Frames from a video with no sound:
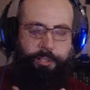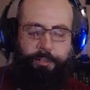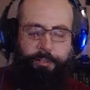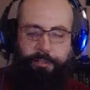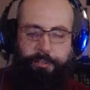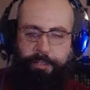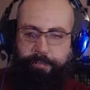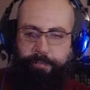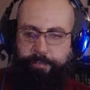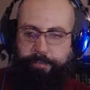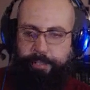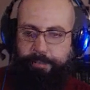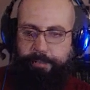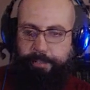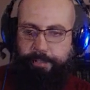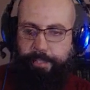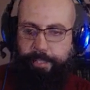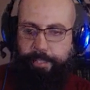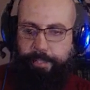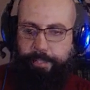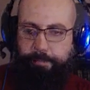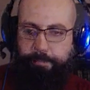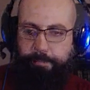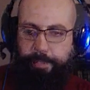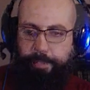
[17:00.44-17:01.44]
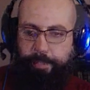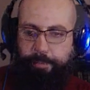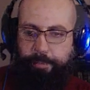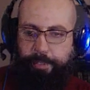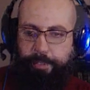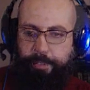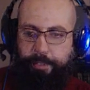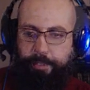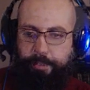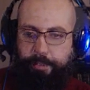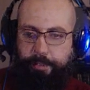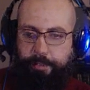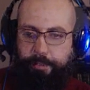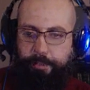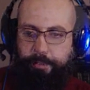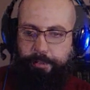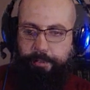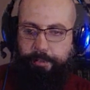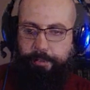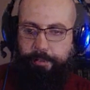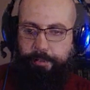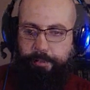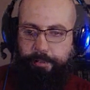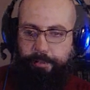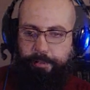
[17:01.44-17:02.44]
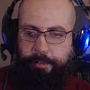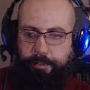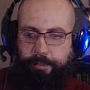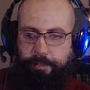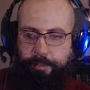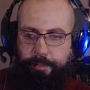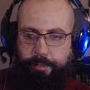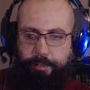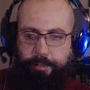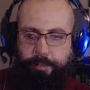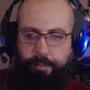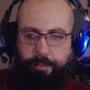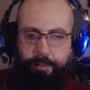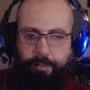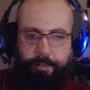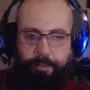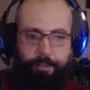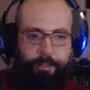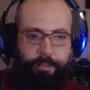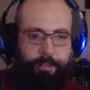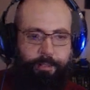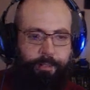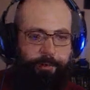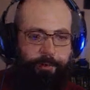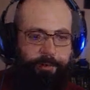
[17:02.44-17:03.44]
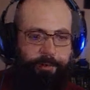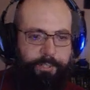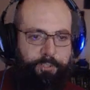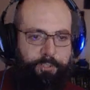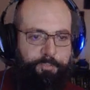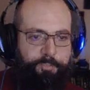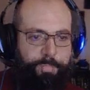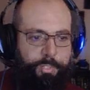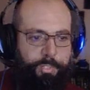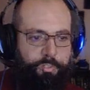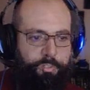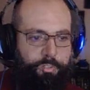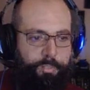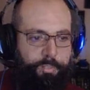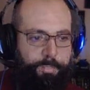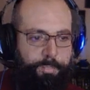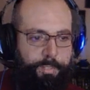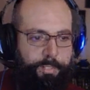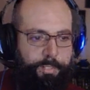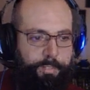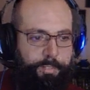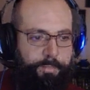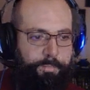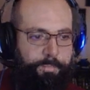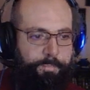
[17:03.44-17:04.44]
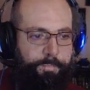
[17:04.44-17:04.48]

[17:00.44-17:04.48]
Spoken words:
leave it at that. Maybe let's get this picture up there.